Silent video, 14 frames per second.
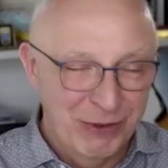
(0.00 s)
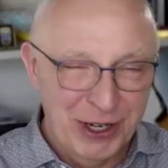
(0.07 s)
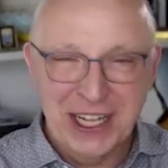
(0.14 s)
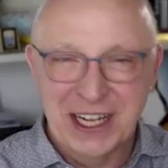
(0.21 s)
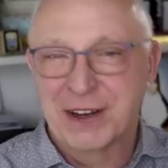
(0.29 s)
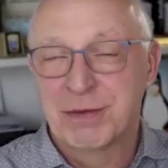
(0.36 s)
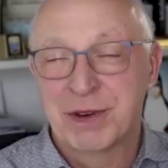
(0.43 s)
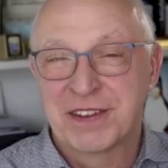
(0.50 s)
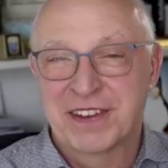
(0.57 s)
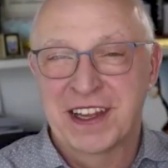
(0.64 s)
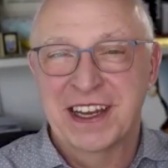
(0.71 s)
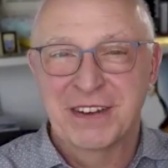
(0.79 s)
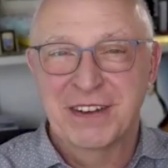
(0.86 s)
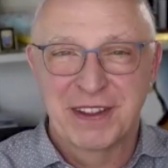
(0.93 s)

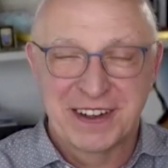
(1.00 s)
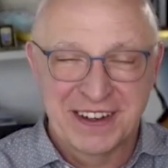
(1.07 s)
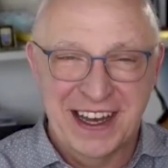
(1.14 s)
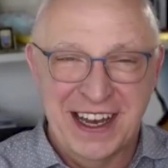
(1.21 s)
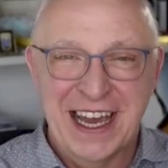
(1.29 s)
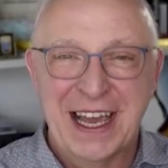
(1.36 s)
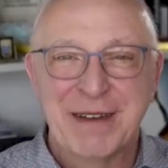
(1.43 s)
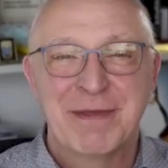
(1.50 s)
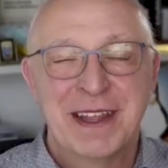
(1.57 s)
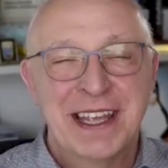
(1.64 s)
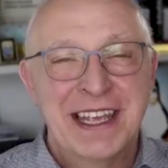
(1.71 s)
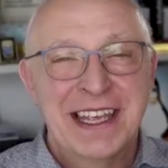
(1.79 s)
100% of the time,